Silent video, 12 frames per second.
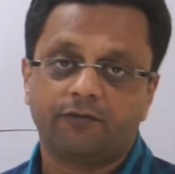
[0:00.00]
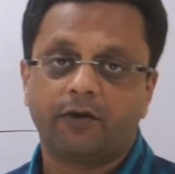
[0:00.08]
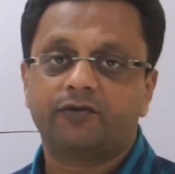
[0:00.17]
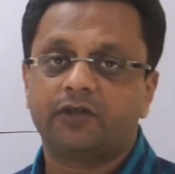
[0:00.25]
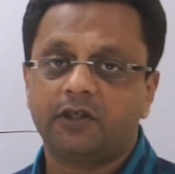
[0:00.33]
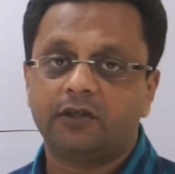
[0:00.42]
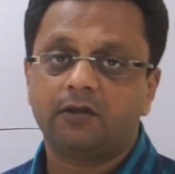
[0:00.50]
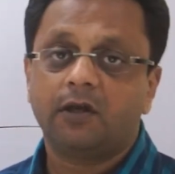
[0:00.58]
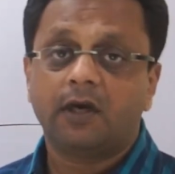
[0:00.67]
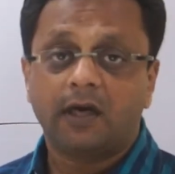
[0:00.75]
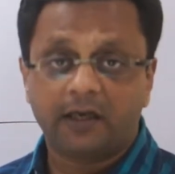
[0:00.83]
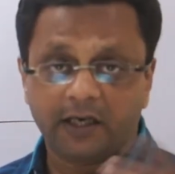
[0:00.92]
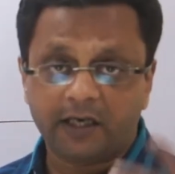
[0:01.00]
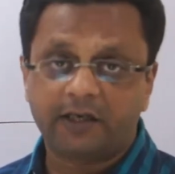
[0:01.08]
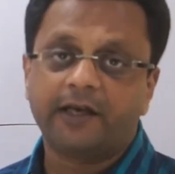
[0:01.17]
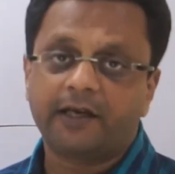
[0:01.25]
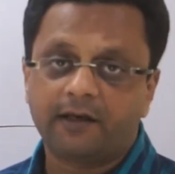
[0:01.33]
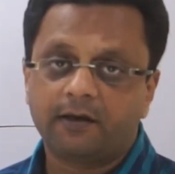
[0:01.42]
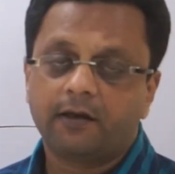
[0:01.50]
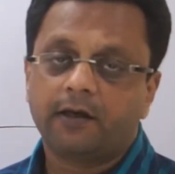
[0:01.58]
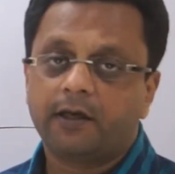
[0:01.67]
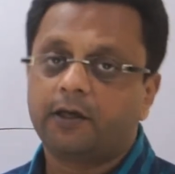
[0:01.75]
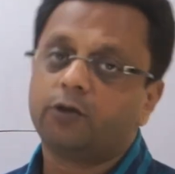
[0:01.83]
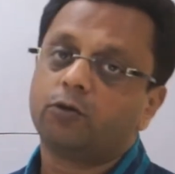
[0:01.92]
we have seen detail
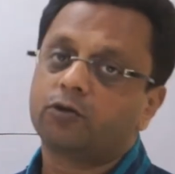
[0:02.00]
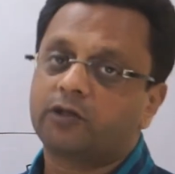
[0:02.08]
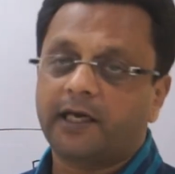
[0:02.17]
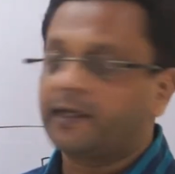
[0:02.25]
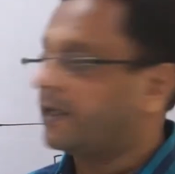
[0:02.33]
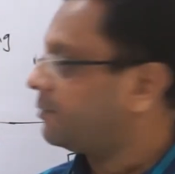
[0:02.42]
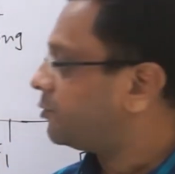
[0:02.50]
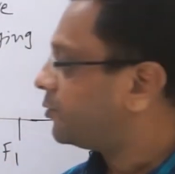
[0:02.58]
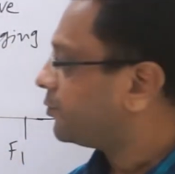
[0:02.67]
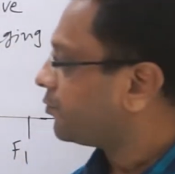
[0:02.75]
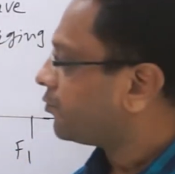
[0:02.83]
in those diagrams.